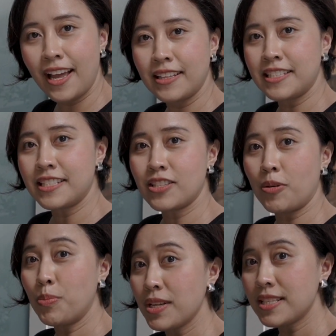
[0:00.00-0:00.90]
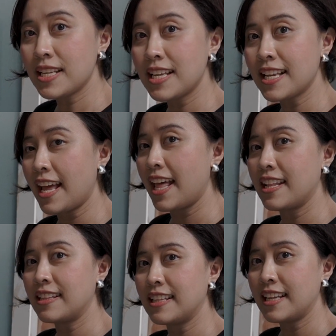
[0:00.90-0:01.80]
This is our printing
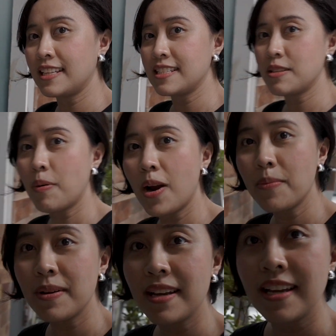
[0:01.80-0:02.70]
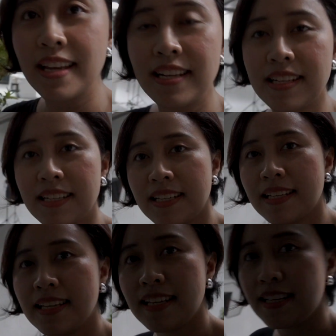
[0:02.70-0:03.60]
and ladies department.
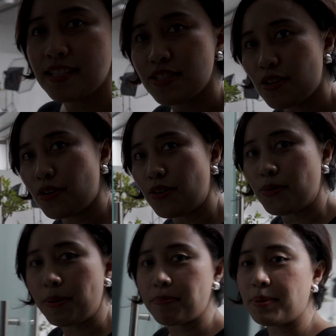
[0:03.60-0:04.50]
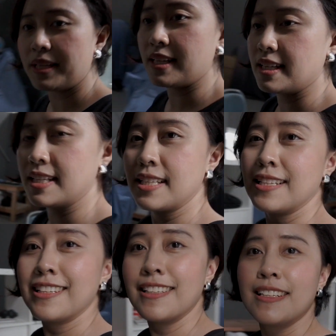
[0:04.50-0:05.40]
So whoop,
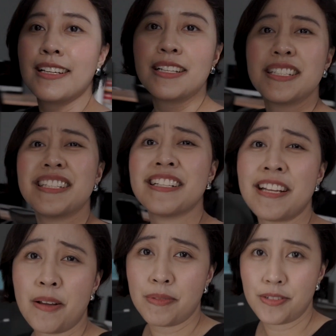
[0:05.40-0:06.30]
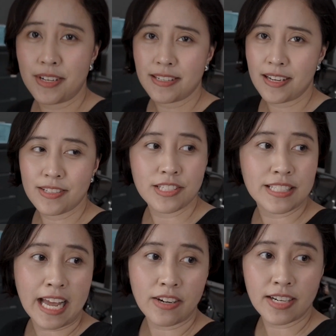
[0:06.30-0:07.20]
still empty right now. It's a
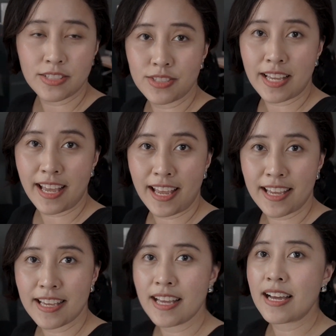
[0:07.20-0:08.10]
Saturday today.